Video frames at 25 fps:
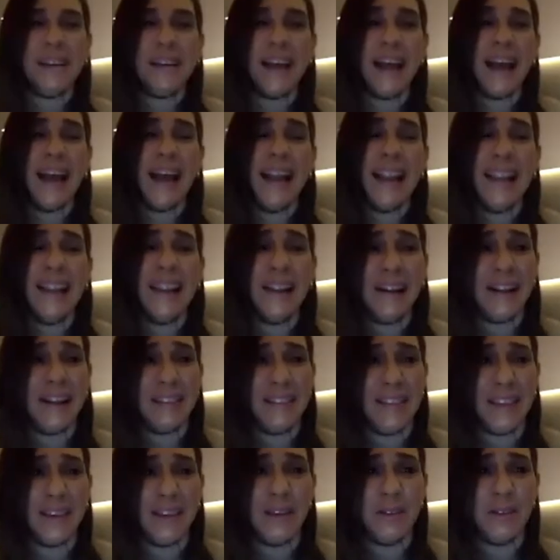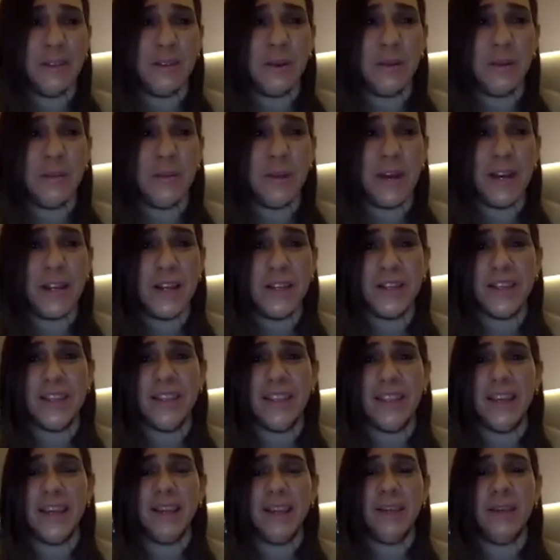Hi, Laura. Thank you so much,
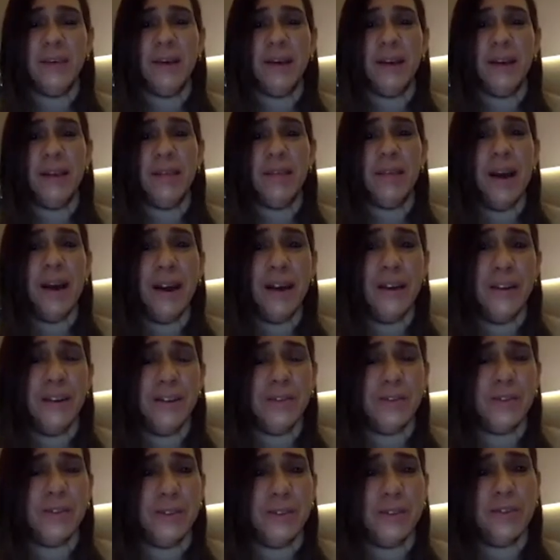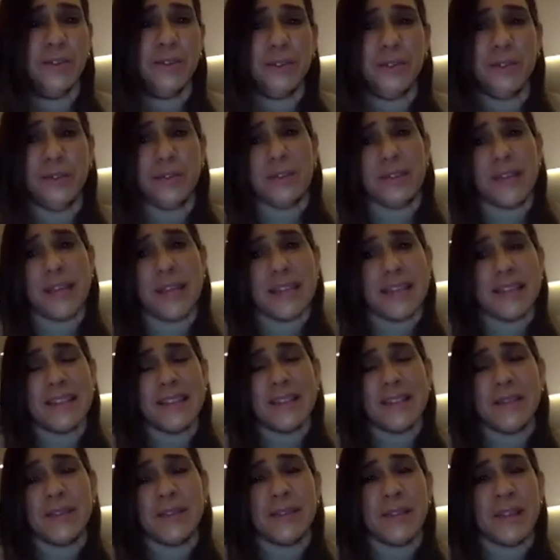and thank you. I am honored to introduce
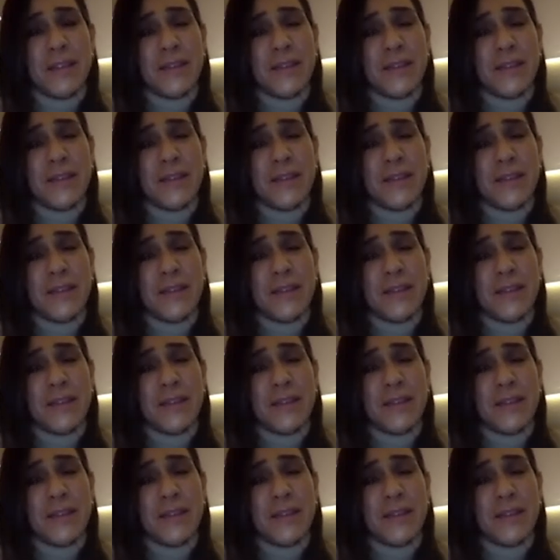Leslee today